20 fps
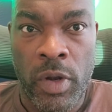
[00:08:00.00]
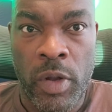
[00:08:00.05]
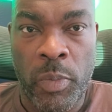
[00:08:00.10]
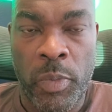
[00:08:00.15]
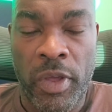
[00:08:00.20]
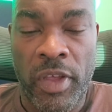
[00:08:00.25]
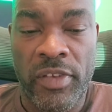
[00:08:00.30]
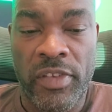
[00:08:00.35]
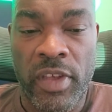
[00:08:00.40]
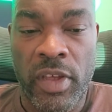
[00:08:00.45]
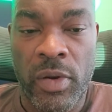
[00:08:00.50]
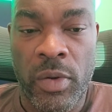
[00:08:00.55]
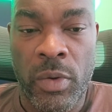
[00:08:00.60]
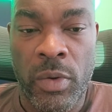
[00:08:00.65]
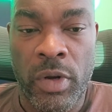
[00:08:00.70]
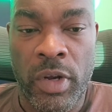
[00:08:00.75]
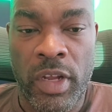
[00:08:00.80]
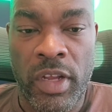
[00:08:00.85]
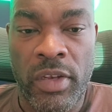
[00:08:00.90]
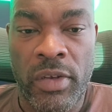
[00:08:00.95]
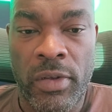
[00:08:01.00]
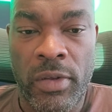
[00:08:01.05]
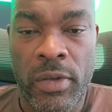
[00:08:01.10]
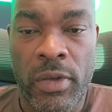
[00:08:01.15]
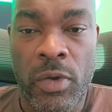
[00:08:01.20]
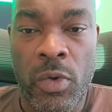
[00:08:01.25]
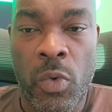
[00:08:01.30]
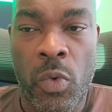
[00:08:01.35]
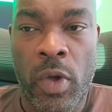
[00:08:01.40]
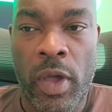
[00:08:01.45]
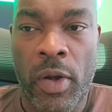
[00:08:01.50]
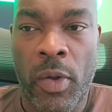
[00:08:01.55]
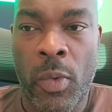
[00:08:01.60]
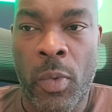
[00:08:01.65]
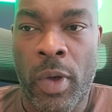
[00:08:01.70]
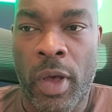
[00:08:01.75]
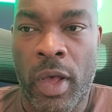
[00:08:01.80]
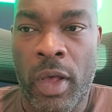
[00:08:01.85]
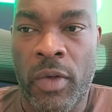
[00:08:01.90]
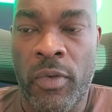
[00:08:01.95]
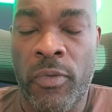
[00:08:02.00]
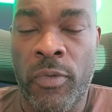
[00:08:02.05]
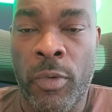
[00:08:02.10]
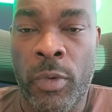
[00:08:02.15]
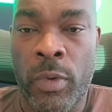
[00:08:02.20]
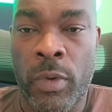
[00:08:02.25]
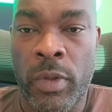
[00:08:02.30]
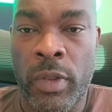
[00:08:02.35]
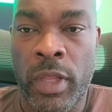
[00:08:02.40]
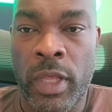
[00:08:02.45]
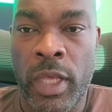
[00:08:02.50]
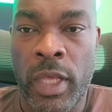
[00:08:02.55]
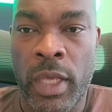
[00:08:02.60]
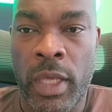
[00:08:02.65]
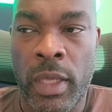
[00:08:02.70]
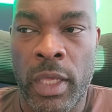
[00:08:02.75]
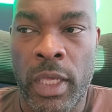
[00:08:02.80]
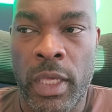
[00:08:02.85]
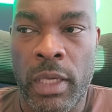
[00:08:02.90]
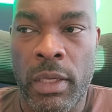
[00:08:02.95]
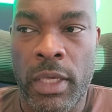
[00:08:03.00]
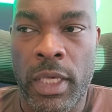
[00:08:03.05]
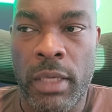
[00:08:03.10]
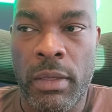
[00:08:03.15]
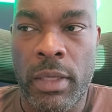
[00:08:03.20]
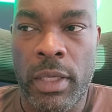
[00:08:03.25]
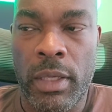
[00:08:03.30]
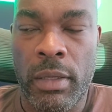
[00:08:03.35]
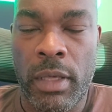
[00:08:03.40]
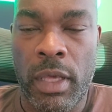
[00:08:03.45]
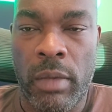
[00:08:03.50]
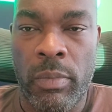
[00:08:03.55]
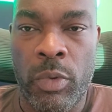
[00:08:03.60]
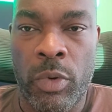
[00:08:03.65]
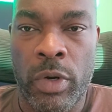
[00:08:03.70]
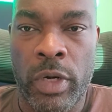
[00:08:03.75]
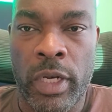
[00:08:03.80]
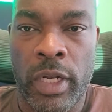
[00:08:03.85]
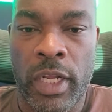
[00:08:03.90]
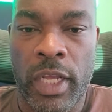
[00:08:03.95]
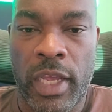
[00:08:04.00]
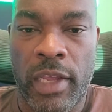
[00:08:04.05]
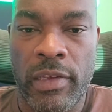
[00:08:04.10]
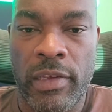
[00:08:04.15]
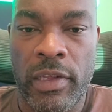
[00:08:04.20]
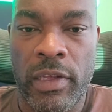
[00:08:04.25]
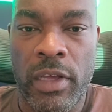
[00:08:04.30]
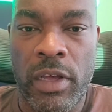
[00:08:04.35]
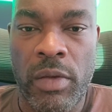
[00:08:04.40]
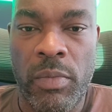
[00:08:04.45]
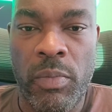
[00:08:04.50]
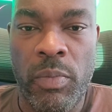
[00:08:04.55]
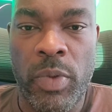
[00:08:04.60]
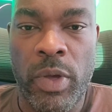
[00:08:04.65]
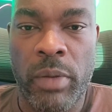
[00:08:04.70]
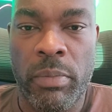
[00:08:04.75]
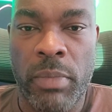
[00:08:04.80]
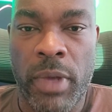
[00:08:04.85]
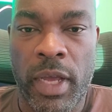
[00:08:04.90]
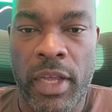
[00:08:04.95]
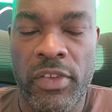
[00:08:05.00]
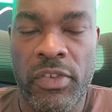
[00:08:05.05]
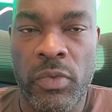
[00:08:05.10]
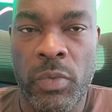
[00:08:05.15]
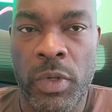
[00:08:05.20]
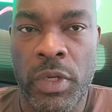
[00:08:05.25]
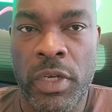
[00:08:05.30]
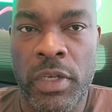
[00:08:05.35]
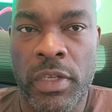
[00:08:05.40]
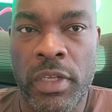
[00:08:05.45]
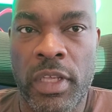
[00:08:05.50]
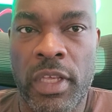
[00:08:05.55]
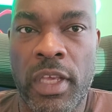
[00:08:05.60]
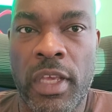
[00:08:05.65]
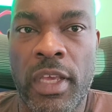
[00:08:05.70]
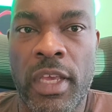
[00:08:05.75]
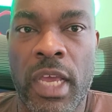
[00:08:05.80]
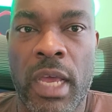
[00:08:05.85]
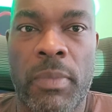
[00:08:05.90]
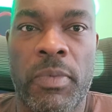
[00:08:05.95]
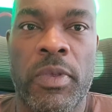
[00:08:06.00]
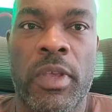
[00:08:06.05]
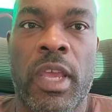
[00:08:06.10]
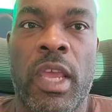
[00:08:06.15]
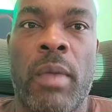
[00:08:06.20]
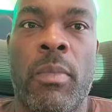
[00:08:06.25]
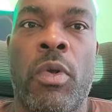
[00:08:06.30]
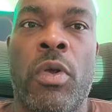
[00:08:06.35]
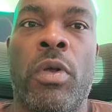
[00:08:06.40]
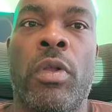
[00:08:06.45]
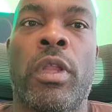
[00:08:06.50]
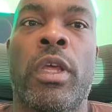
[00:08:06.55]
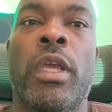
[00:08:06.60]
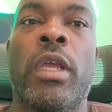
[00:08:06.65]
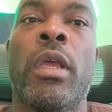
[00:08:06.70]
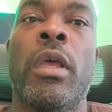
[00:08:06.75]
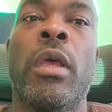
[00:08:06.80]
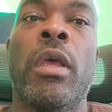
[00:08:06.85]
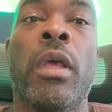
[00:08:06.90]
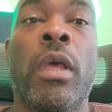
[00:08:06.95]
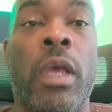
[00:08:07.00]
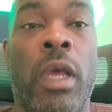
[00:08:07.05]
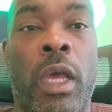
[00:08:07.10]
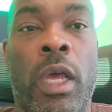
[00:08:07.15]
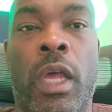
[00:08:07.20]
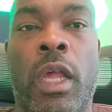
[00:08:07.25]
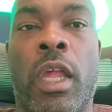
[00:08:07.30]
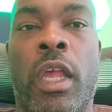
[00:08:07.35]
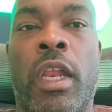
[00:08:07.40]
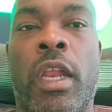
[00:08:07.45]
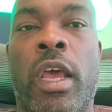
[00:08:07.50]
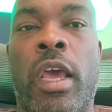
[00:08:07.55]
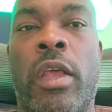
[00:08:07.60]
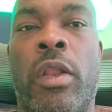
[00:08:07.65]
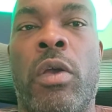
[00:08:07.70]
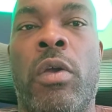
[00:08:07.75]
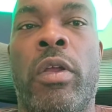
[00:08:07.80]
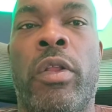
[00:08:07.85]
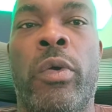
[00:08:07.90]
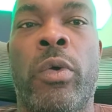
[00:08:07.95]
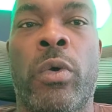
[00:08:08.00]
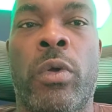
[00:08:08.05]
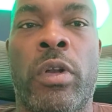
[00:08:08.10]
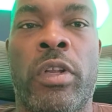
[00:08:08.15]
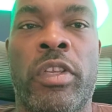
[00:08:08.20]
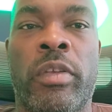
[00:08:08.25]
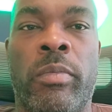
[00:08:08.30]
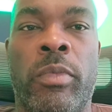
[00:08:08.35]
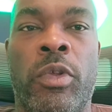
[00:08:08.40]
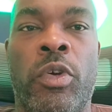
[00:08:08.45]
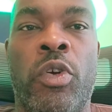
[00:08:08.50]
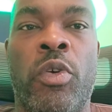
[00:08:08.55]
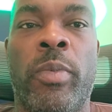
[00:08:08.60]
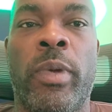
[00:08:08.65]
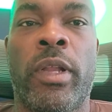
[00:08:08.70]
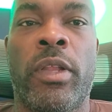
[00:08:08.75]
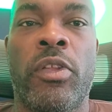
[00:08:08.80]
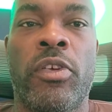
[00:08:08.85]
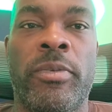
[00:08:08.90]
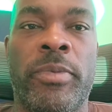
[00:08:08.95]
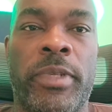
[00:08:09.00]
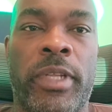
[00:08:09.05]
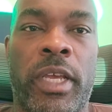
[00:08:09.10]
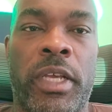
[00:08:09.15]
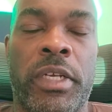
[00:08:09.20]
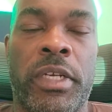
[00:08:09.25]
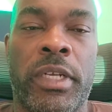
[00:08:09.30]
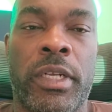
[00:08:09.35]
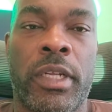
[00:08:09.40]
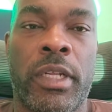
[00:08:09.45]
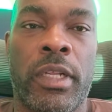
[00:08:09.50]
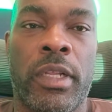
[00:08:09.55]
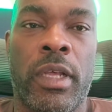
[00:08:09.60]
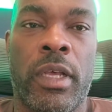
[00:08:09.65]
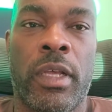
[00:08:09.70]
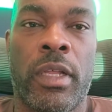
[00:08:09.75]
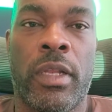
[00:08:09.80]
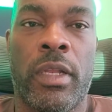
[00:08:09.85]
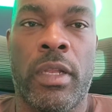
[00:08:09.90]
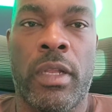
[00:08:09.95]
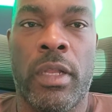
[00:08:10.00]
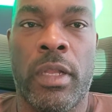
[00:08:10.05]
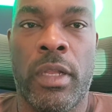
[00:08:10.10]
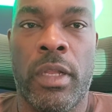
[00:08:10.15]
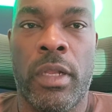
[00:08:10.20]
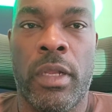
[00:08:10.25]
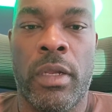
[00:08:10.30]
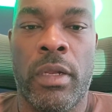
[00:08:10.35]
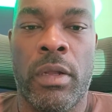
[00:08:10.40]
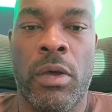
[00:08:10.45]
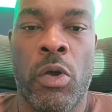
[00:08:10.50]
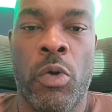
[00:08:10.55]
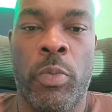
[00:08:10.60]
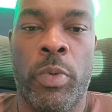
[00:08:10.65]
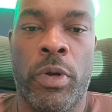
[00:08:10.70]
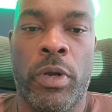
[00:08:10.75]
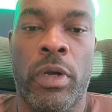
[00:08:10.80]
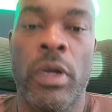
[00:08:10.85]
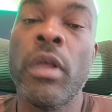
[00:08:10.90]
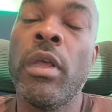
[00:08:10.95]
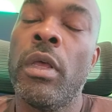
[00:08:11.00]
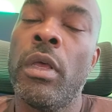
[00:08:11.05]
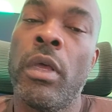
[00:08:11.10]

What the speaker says: I placed that order, it took quite a while for the keyboard and case to come, but my switches and keycaps came early, and I had already ordered some lube and a lube station and the opener.